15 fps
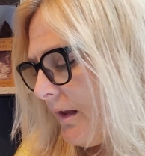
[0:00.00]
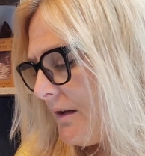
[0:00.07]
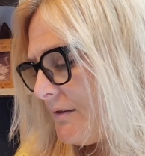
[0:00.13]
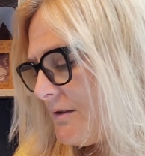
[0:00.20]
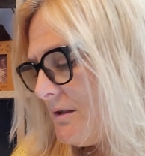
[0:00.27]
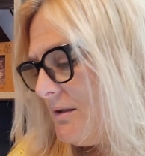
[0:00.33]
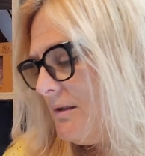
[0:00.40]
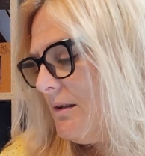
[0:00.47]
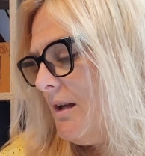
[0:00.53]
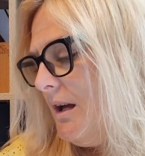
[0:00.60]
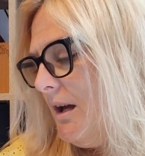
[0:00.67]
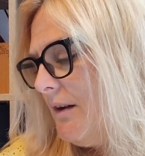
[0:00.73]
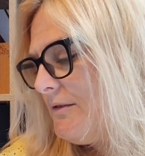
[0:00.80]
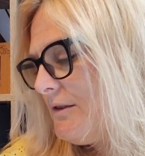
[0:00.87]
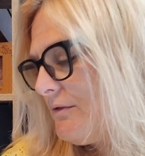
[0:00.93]
I just,
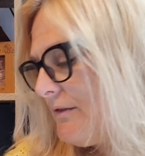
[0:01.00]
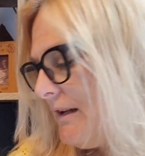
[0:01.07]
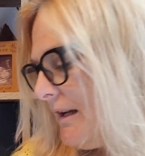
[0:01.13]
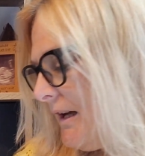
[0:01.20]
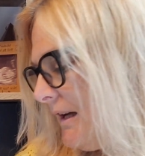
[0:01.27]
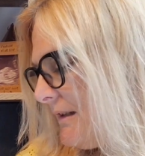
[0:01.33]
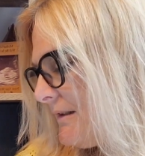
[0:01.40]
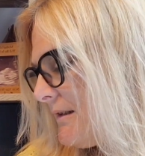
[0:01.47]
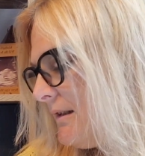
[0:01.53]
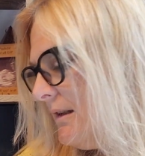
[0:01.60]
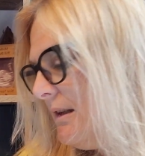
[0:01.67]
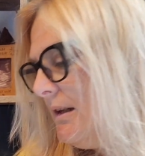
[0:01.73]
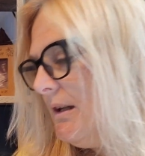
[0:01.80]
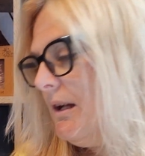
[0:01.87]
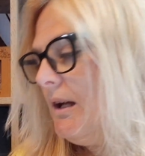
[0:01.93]
just realised
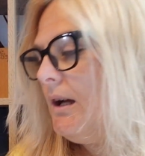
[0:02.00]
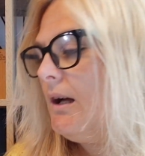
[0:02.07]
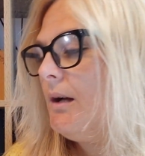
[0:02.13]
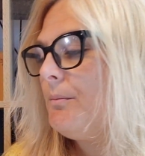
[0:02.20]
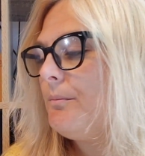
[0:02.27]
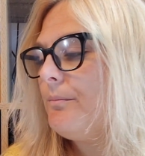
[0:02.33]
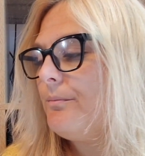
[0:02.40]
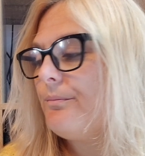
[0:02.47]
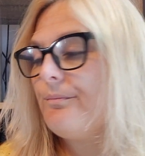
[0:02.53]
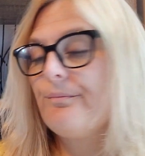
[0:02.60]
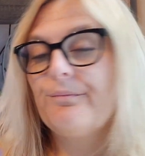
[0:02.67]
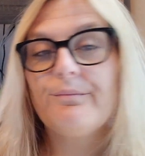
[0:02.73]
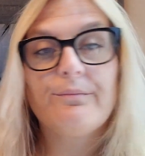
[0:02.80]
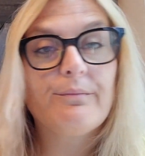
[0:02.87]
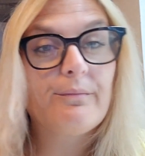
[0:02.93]
um,
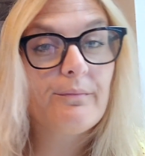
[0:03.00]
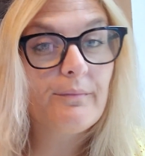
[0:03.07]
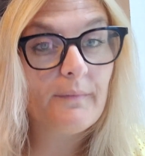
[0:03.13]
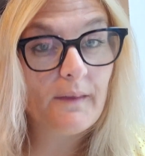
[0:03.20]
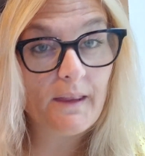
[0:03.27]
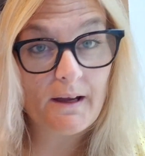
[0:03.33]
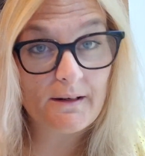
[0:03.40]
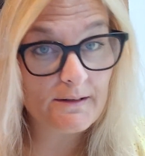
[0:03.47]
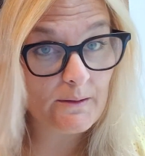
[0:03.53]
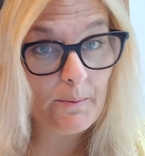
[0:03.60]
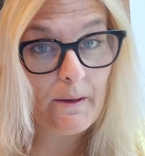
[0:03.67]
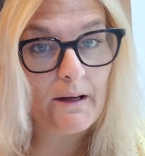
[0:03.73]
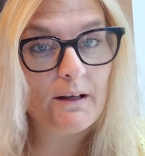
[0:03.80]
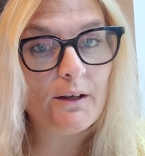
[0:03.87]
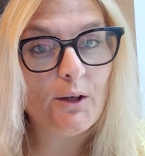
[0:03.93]
there is a
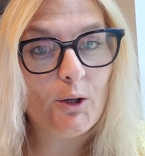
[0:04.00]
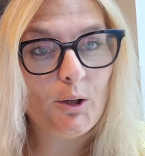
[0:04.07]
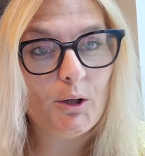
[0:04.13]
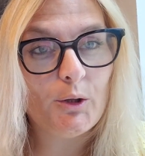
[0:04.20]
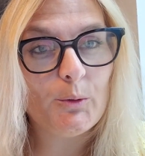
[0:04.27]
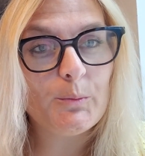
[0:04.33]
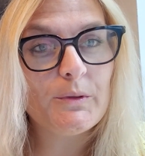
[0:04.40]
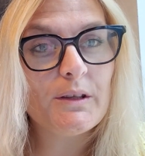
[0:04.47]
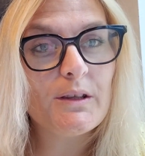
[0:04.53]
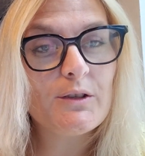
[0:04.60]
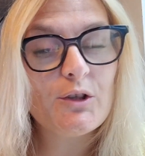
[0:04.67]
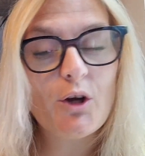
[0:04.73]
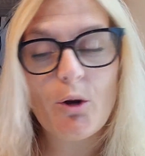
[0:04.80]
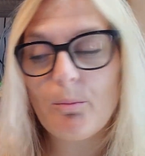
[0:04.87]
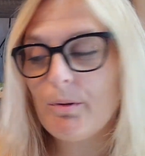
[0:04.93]
pack of hula hoops at the
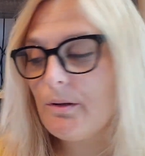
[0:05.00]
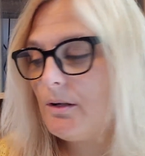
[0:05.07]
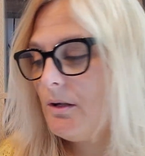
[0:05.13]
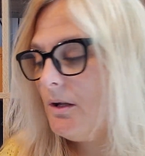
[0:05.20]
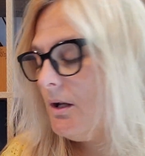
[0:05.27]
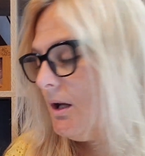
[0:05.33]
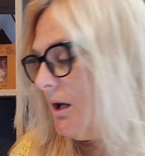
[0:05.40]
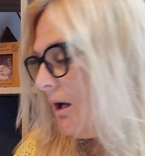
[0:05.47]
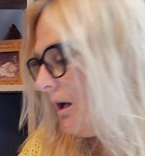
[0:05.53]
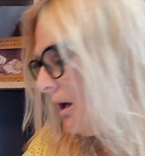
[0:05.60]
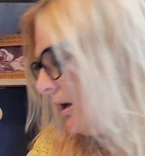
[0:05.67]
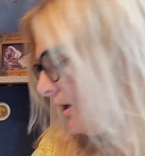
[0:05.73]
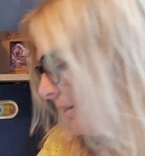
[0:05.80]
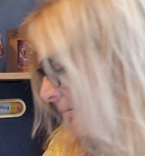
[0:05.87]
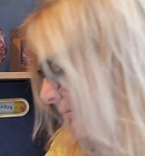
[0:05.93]
top, um,